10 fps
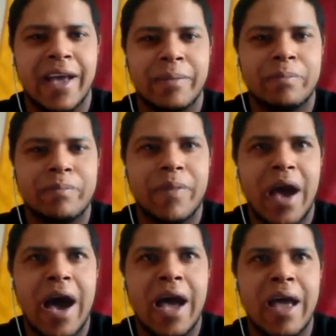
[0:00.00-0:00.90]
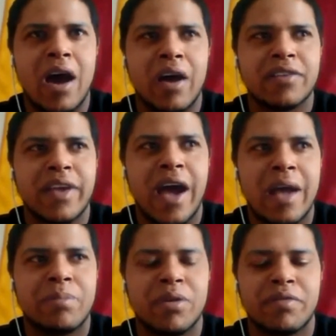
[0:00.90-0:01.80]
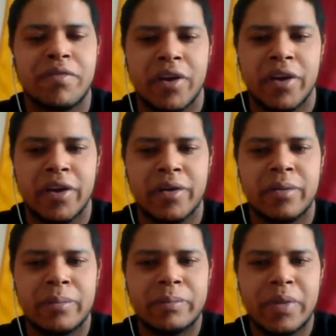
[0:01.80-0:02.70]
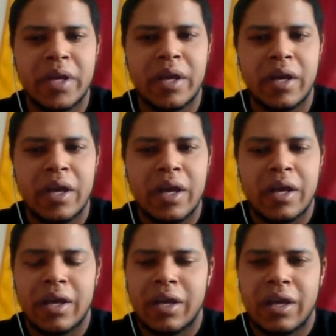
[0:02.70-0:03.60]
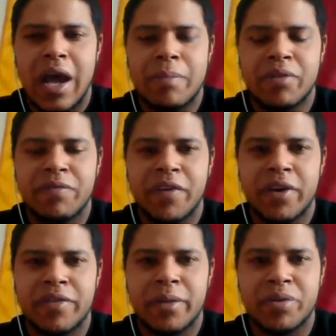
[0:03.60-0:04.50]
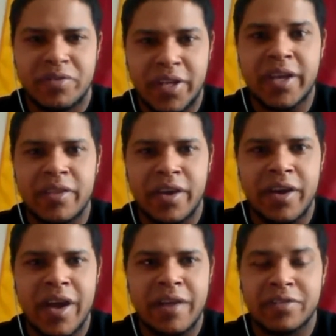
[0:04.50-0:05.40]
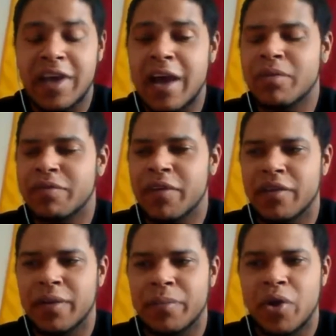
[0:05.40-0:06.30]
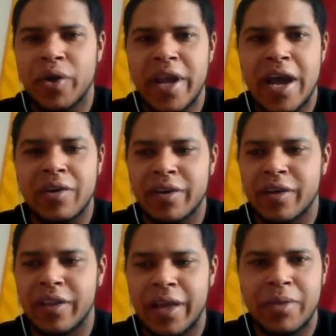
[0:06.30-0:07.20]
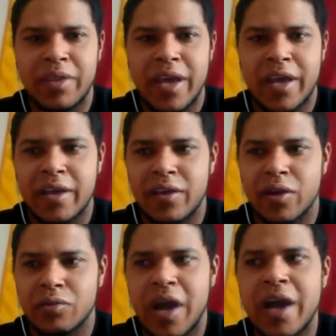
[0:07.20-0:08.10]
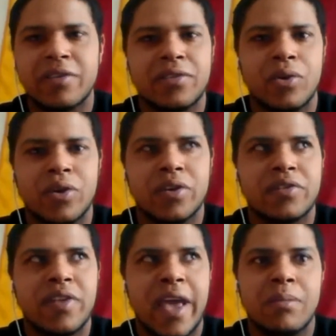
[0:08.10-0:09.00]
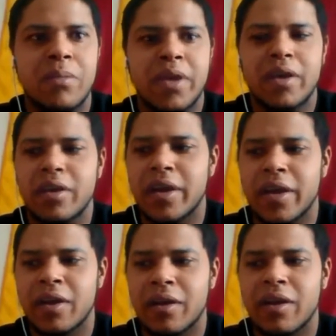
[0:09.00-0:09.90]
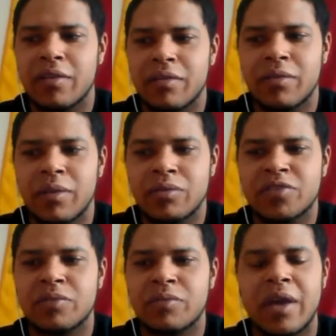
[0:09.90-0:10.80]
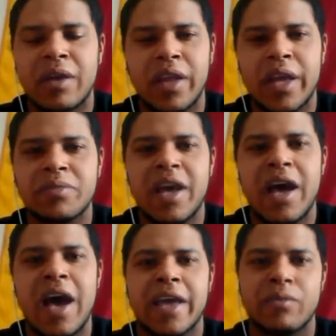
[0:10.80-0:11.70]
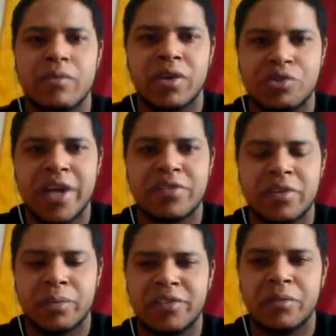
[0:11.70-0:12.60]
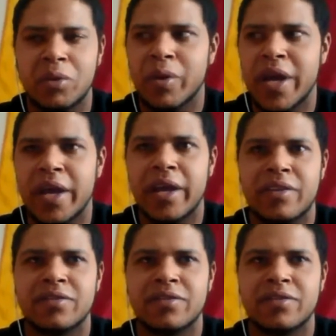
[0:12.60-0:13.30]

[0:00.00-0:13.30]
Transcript: I honestly, I preferred them presenting their evidence. I prefer them going out and claiming that, you know, dinosaurs ate meat and just claims that I can address in a reasonable way.